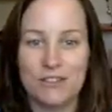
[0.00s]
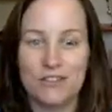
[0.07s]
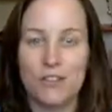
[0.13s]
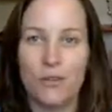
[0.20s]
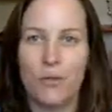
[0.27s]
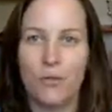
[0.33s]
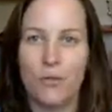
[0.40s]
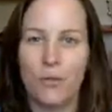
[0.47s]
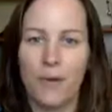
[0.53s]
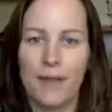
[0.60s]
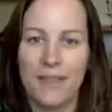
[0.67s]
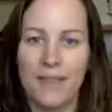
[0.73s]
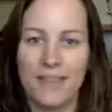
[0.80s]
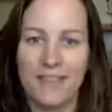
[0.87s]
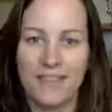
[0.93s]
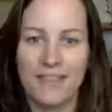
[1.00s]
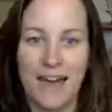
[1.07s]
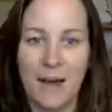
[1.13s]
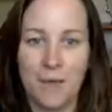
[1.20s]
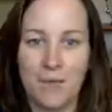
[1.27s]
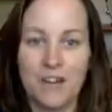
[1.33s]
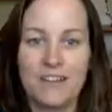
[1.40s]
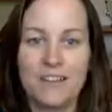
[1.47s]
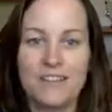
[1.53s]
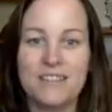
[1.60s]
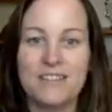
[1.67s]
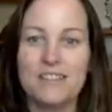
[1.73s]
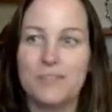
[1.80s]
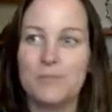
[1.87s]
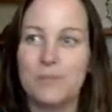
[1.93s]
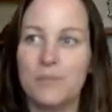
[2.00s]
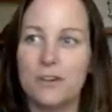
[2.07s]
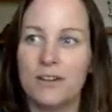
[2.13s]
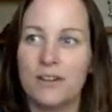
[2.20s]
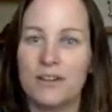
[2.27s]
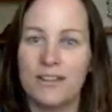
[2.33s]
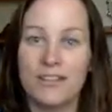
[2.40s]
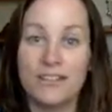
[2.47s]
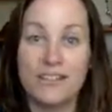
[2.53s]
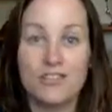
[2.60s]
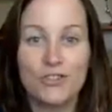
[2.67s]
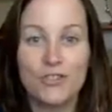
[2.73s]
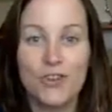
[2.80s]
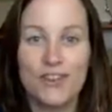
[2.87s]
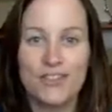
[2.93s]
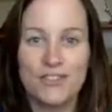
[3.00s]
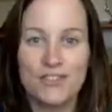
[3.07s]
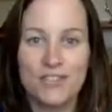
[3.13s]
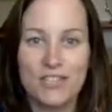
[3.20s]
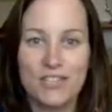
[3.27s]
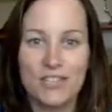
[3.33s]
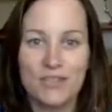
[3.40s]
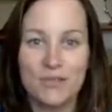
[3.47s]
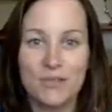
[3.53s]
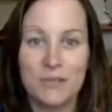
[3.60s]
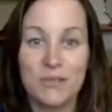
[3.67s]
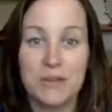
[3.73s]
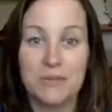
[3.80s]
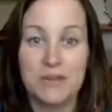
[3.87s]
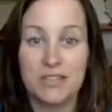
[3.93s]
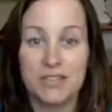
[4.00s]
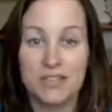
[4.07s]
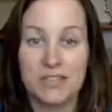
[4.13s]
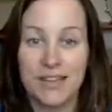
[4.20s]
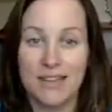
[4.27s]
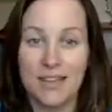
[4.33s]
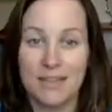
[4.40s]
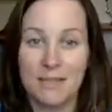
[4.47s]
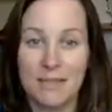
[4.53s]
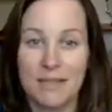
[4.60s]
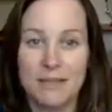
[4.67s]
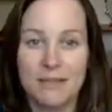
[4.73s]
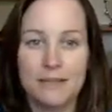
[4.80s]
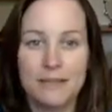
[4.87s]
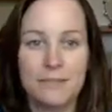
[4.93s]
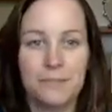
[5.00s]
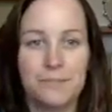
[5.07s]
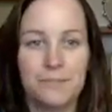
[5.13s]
So the way that works is you book an initial consultation with me, which is 90 minutes.